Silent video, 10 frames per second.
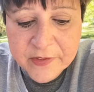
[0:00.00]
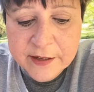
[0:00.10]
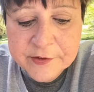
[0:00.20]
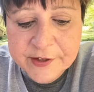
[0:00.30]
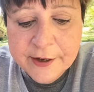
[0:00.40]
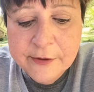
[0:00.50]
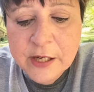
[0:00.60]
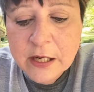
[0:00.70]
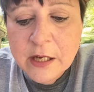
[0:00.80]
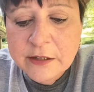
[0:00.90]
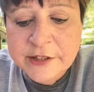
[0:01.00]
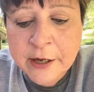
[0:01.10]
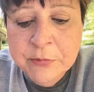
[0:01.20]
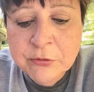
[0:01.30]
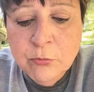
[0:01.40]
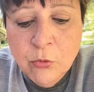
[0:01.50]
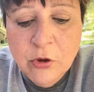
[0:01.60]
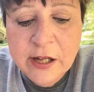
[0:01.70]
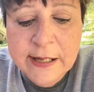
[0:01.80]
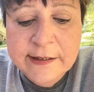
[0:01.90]
And so, number
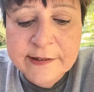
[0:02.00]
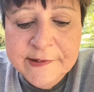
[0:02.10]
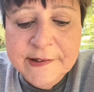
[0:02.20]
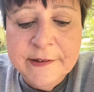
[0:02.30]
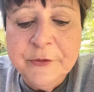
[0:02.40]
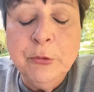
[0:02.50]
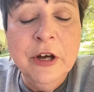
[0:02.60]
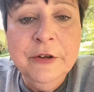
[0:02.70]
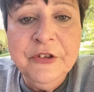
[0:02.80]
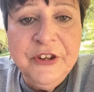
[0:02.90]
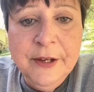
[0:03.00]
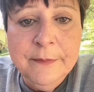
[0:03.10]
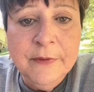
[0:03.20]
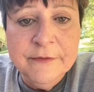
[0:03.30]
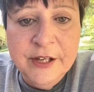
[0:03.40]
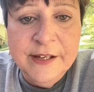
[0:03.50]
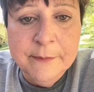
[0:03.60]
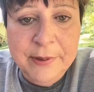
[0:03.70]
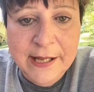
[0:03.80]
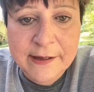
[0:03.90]
1, it says, what are some of the
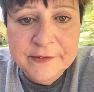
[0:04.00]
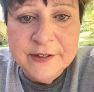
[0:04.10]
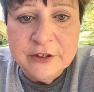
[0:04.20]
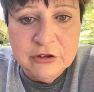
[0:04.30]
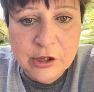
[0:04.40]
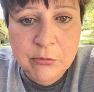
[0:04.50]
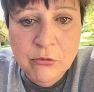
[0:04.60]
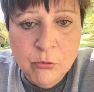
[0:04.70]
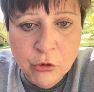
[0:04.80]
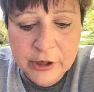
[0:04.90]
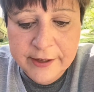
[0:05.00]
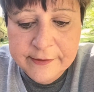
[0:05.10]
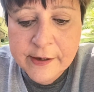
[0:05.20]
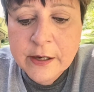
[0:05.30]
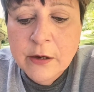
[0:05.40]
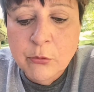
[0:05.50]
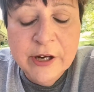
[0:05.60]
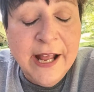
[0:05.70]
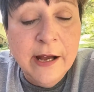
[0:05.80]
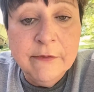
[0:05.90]
impacts that global warming would
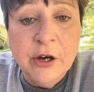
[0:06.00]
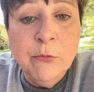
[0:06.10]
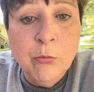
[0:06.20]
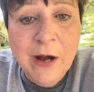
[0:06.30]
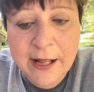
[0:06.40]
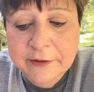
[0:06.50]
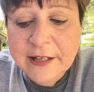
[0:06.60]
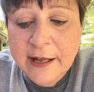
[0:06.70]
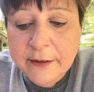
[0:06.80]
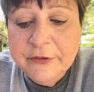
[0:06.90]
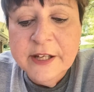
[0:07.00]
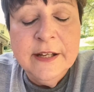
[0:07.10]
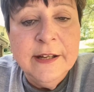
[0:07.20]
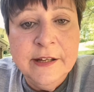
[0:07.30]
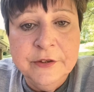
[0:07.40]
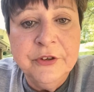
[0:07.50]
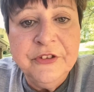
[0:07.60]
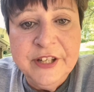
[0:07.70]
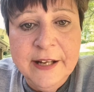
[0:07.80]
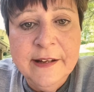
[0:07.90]
have on wildlife in your
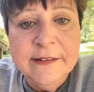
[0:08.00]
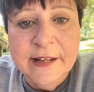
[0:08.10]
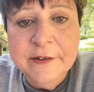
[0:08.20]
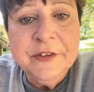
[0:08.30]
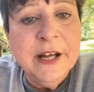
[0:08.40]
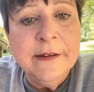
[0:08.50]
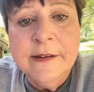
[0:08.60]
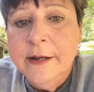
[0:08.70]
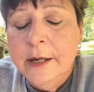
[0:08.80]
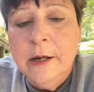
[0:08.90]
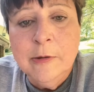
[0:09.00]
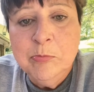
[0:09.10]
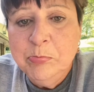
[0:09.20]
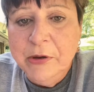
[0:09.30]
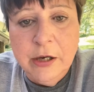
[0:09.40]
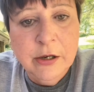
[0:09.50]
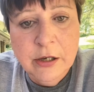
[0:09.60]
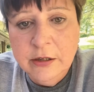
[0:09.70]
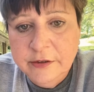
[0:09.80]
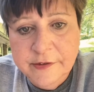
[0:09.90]
state? That's like
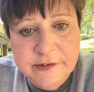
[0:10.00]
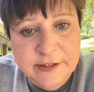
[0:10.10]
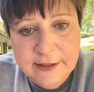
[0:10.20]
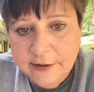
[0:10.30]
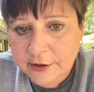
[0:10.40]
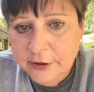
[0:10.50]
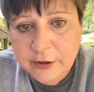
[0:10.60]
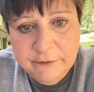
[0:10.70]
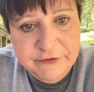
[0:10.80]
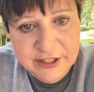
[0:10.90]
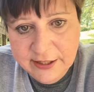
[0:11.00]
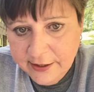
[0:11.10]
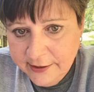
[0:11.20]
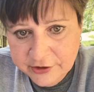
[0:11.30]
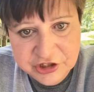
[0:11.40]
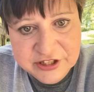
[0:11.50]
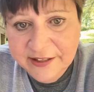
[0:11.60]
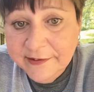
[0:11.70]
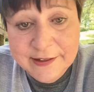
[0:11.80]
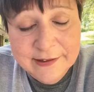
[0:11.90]
birds, deer, fish,
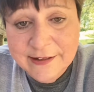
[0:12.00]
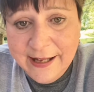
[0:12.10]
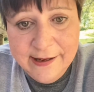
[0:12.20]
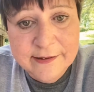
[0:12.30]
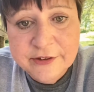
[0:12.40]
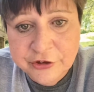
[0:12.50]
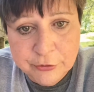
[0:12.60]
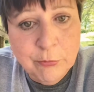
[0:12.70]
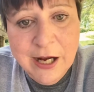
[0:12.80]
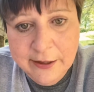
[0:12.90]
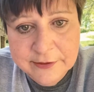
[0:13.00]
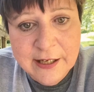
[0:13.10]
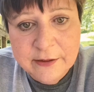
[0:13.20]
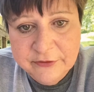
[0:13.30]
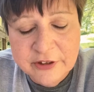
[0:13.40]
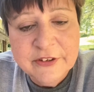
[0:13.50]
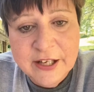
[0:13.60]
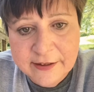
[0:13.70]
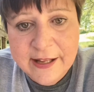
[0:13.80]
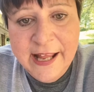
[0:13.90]
things like that. Your wildlife look
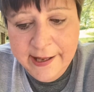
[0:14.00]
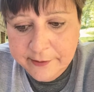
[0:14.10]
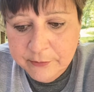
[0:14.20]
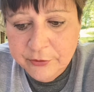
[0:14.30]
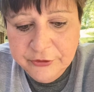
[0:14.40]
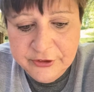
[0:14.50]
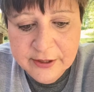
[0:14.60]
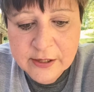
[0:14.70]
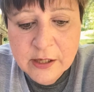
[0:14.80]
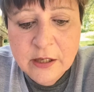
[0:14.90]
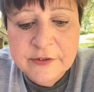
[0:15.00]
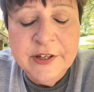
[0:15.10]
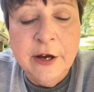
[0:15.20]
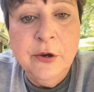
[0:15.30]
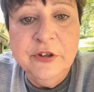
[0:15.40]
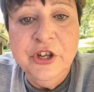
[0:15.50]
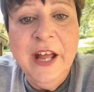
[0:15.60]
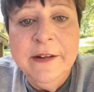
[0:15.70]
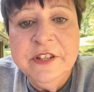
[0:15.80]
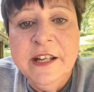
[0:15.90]
like animals. So you
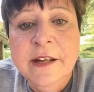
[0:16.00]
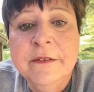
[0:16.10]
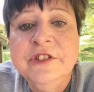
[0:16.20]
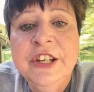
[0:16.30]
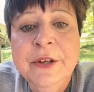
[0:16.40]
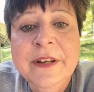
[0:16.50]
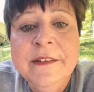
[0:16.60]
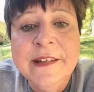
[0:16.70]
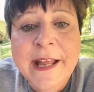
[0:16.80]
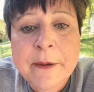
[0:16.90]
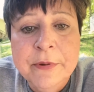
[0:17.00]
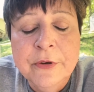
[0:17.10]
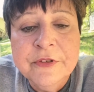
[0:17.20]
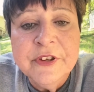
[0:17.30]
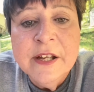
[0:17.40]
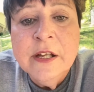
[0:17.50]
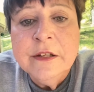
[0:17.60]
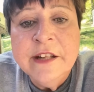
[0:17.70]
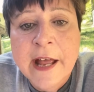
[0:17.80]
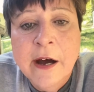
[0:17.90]
have to give 2 examples.
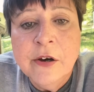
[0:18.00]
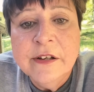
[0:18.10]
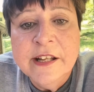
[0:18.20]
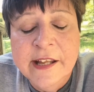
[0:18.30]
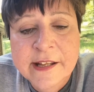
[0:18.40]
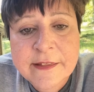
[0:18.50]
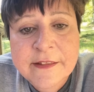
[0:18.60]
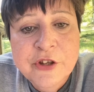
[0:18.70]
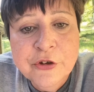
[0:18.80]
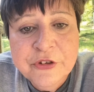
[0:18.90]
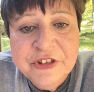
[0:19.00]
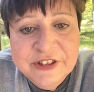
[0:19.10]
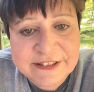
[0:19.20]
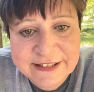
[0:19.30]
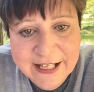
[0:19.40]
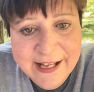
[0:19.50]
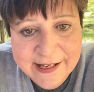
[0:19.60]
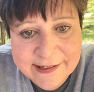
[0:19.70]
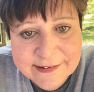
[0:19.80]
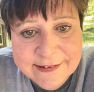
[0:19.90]
Now, in your
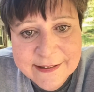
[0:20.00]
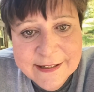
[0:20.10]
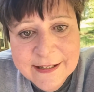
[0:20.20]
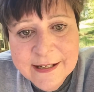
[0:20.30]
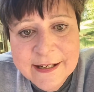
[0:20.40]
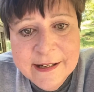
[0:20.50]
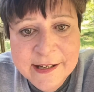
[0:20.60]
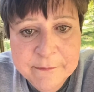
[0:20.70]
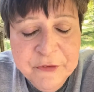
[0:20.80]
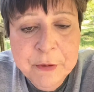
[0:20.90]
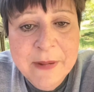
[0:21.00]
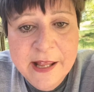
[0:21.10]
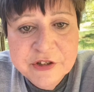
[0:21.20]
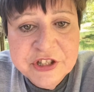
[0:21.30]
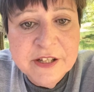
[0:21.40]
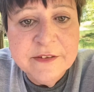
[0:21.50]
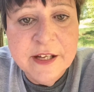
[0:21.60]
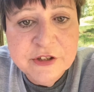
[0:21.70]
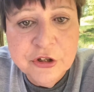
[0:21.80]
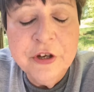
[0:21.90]
state, information
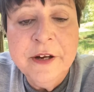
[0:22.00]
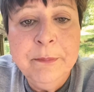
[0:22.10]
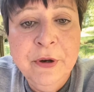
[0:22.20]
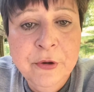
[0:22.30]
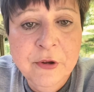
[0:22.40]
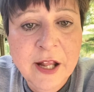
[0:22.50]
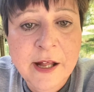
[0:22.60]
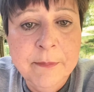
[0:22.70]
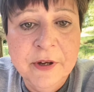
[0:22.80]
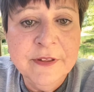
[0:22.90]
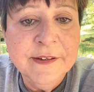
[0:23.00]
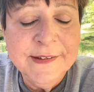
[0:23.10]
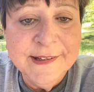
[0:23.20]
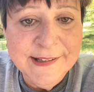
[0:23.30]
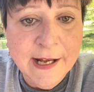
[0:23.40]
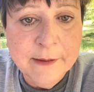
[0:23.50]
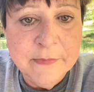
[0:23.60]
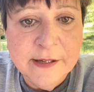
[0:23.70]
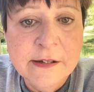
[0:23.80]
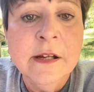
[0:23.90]
that you're going to pull up on this
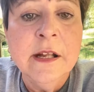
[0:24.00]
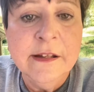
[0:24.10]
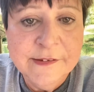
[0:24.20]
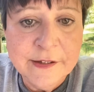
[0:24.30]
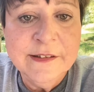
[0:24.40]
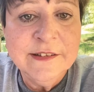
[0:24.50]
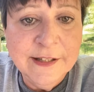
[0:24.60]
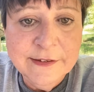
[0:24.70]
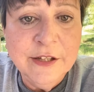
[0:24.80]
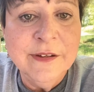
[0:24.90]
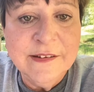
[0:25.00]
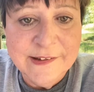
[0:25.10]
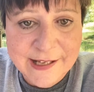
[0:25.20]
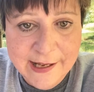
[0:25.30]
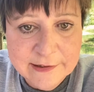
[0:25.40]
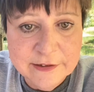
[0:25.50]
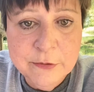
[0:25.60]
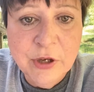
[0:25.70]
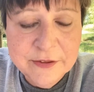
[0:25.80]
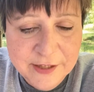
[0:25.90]
assignment is going to tell you exactly
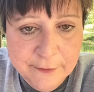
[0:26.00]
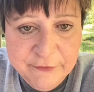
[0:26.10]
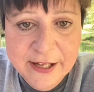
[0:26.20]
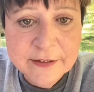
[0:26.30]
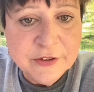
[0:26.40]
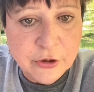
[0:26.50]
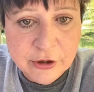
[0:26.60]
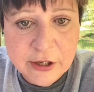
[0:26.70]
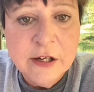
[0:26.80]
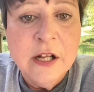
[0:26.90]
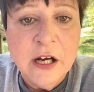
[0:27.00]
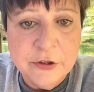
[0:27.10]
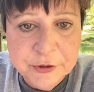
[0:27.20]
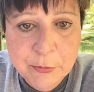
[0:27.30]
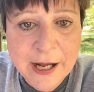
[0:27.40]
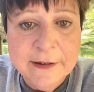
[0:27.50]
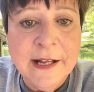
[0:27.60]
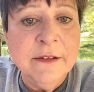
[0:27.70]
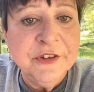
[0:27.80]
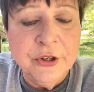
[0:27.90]
what the effects are on the
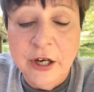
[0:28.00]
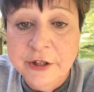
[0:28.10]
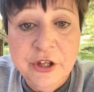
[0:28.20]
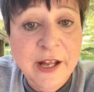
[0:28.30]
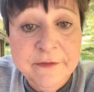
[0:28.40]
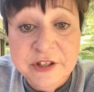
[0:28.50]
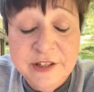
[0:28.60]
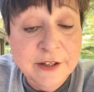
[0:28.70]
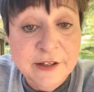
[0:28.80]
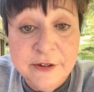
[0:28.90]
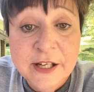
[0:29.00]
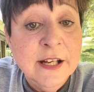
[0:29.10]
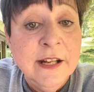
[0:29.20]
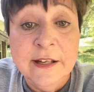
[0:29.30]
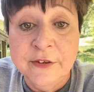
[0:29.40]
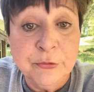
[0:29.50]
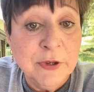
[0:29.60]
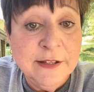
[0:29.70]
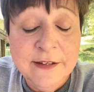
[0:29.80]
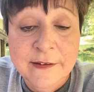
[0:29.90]
wildlife. So all you have to do is
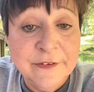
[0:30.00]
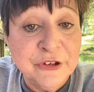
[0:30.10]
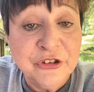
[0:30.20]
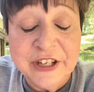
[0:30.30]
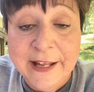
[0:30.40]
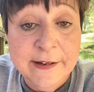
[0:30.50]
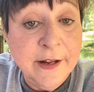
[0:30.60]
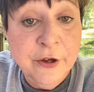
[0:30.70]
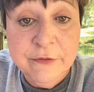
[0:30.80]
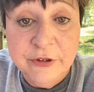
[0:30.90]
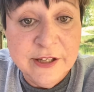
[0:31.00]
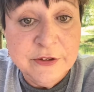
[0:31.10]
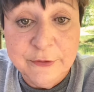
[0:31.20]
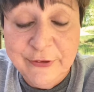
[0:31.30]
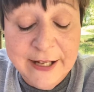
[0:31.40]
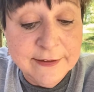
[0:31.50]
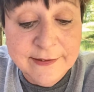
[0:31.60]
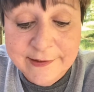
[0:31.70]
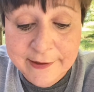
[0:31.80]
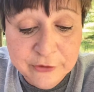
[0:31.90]
read this or scan over it to find
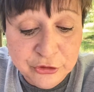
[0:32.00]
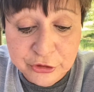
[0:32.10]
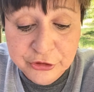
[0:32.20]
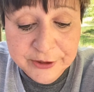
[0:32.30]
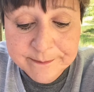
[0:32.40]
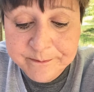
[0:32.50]
these answers.